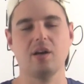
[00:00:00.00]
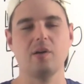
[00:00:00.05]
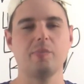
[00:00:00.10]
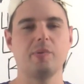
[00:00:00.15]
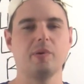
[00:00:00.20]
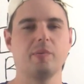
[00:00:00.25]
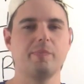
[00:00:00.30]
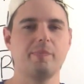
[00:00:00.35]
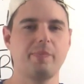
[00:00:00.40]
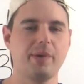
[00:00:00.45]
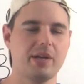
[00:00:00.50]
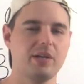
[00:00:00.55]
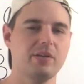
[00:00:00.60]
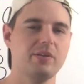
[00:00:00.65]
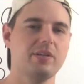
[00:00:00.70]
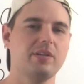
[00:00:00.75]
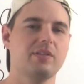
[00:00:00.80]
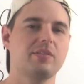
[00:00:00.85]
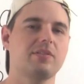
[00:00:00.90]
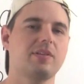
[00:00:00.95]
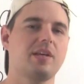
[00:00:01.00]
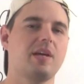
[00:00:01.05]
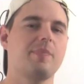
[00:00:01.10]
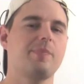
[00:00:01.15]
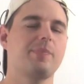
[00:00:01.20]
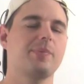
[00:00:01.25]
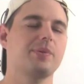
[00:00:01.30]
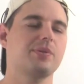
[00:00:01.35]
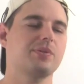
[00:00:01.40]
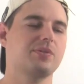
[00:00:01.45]
I'll put better
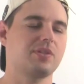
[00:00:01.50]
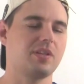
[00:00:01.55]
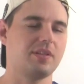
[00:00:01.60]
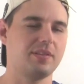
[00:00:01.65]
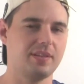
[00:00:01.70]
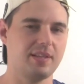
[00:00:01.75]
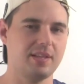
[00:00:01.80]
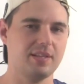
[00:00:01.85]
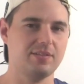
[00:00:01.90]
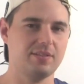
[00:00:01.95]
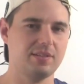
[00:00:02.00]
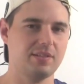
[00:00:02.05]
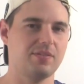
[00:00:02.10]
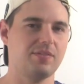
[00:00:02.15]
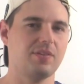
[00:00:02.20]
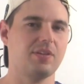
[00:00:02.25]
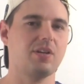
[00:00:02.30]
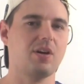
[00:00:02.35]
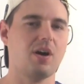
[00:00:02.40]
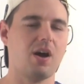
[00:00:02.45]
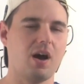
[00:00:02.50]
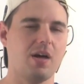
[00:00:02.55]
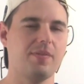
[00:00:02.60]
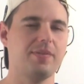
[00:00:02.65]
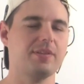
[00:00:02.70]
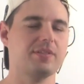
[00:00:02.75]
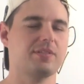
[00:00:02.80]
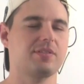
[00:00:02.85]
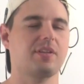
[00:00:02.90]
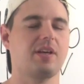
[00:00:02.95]
examples than this even
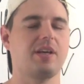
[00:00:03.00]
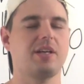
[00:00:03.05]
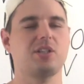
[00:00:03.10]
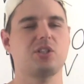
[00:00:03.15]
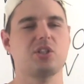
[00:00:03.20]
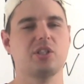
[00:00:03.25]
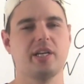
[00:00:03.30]
on the site.